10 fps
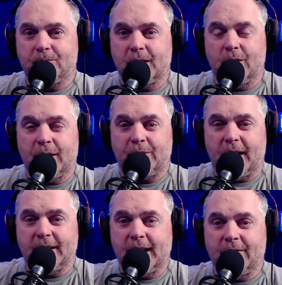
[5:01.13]
you know, if
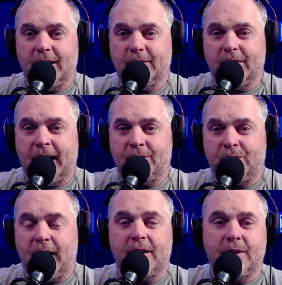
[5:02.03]
I leave it at
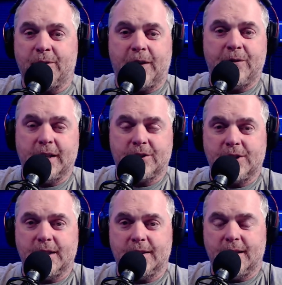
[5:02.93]
five, if I finish
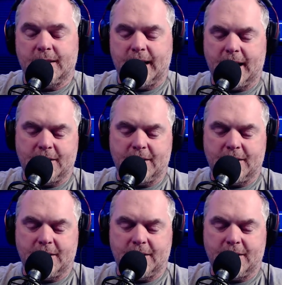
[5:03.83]
the, the day